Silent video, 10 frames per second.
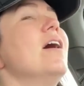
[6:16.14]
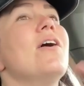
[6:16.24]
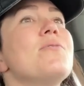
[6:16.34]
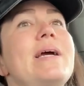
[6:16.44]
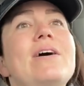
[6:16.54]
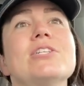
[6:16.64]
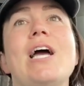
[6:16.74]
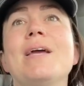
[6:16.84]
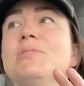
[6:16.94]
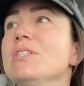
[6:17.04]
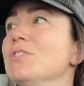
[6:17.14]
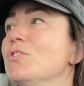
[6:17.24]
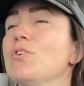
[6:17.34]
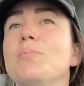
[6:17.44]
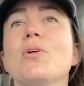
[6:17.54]
oh my gosh, I'm just
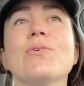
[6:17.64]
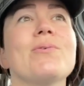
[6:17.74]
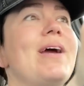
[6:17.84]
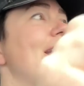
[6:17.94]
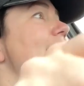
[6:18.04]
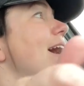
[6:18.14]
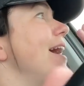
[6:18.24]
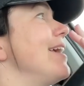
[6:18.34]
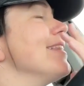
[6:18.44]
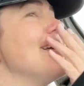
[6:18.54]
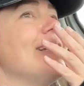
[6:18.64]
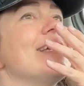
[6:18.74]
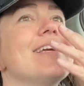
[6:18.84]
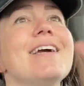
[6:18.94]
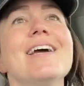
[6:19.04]
so blown away. I
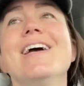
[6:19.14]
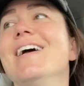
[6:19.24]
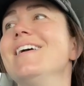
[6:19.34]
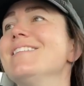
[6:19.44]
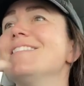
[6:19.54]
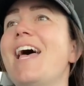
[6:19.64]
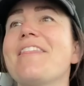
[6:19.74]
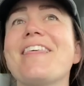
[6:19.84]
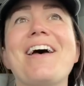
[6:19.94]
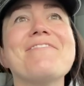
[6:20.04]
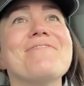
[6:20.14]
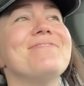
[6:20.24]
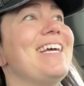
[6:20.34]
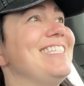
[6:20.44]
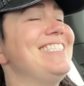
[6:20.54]
like set that
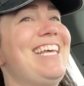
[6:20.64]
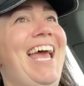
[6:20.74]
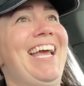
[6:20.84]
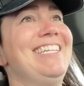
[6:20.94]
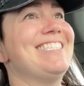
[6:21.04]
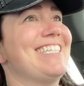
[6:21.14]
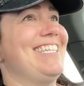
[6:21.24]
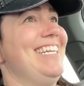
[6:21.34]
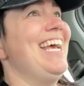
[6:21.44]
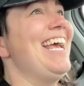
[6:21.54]
intention